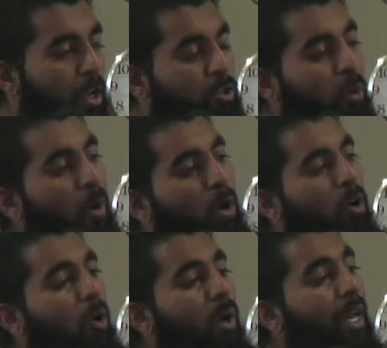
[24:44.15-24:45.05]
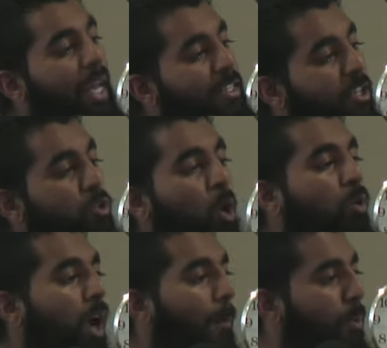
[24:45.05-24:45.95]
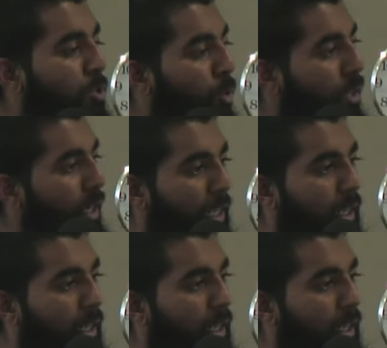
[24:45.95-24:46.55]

Tomorrow is its own opportunity.